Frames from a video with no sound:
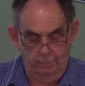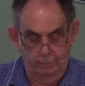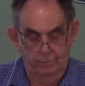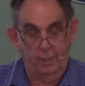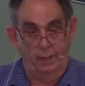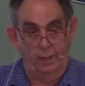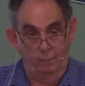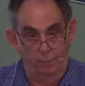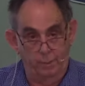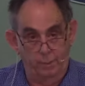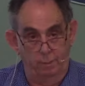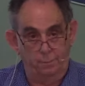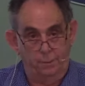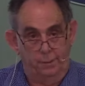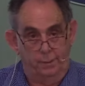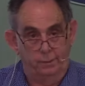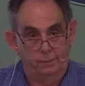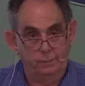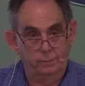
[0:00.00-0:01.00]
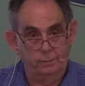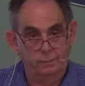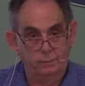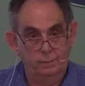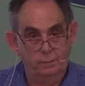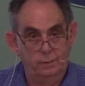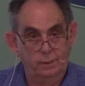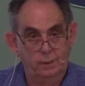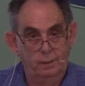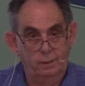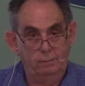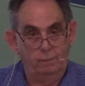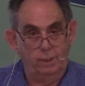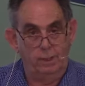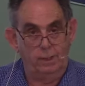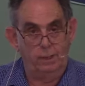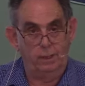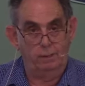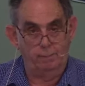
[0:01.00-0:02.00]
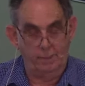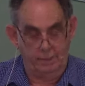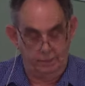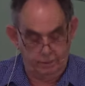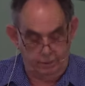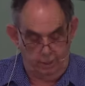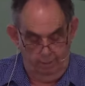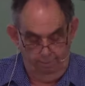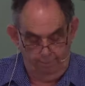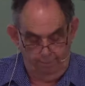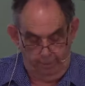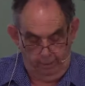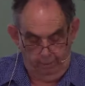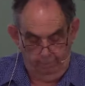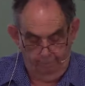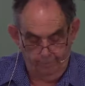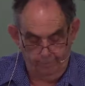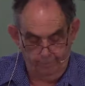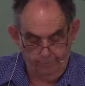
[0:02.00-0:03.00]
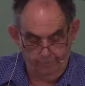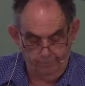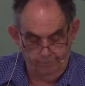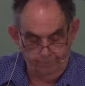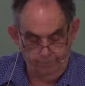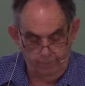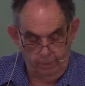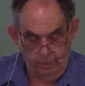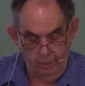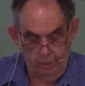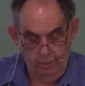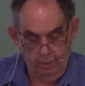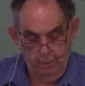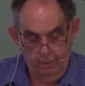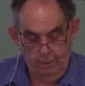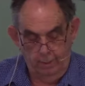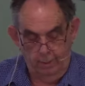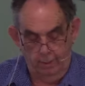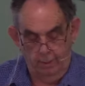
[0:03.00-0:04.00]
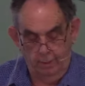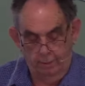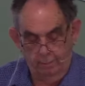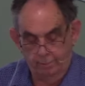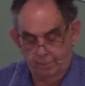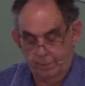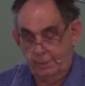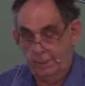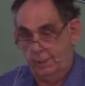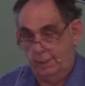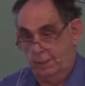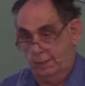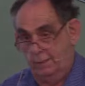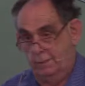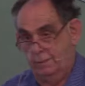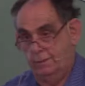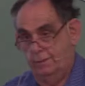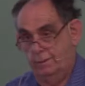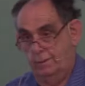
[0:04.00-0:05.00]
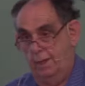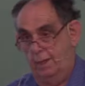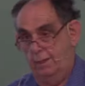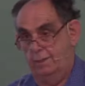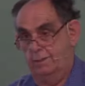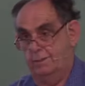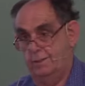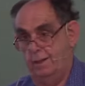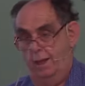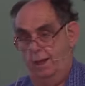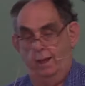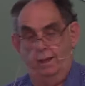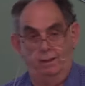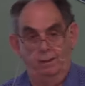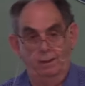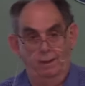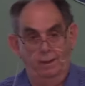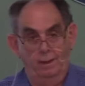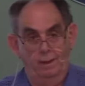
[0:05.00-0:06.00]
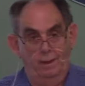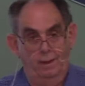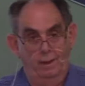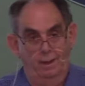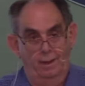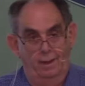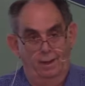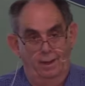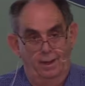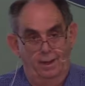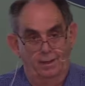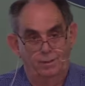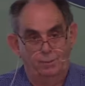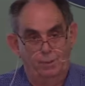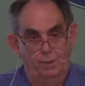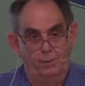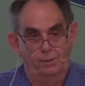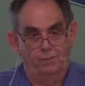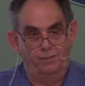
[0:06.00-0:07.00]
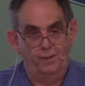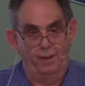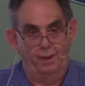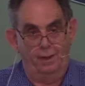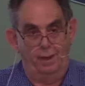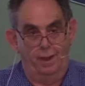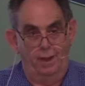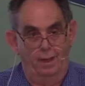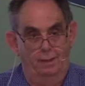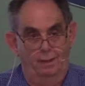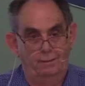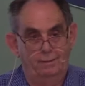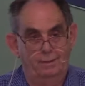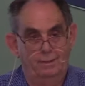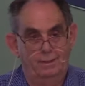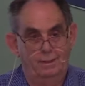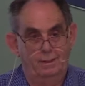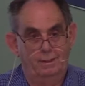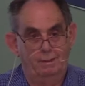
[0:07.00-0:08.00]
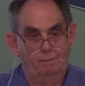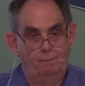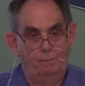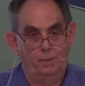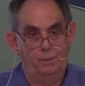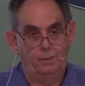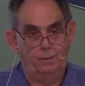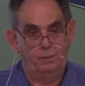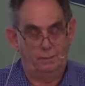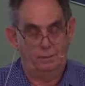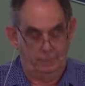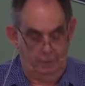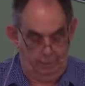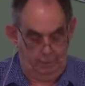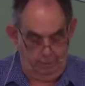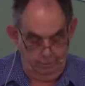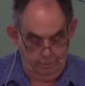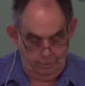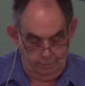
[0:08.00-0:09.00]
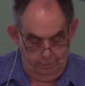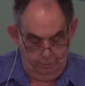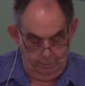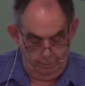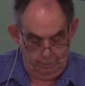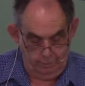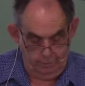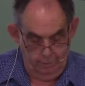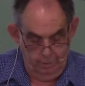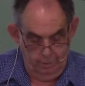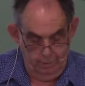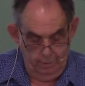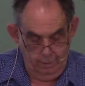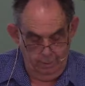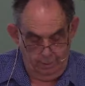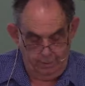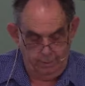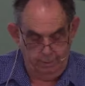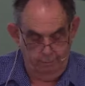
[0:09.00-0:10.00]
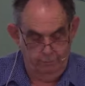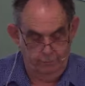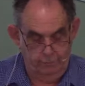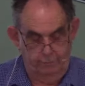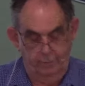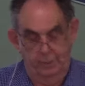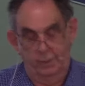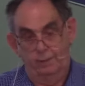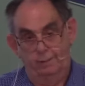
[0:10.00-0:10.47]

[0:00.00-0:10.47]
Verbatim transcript: and appropriate when in mixed company. Now, please understand, as we will find out, Paul is not a killjoy.